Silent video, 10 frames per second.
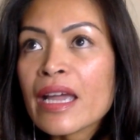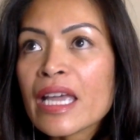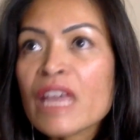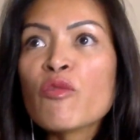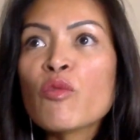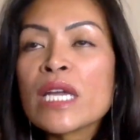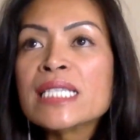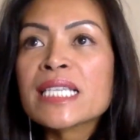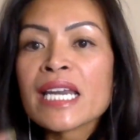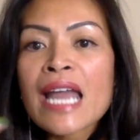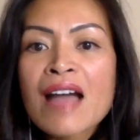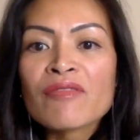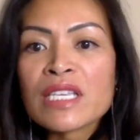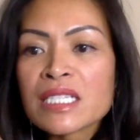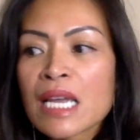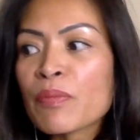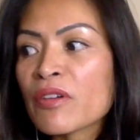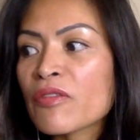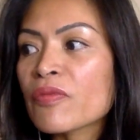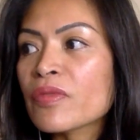if we didn't have these type
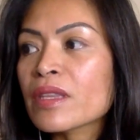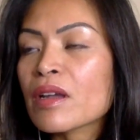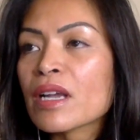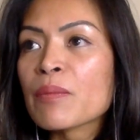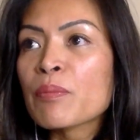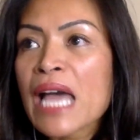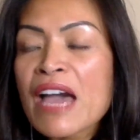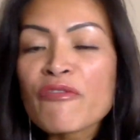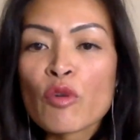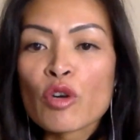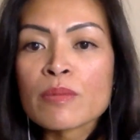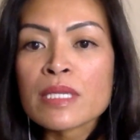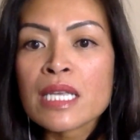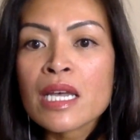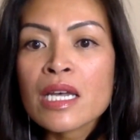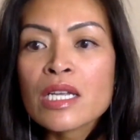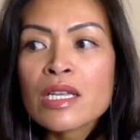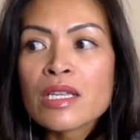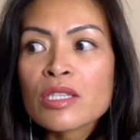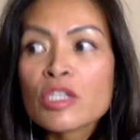of platforms
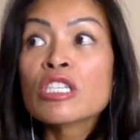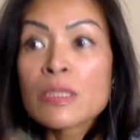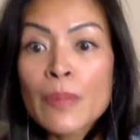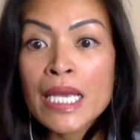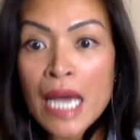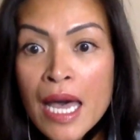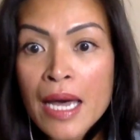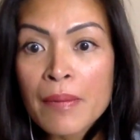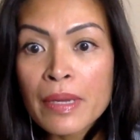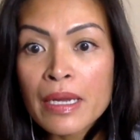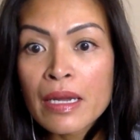to speak up.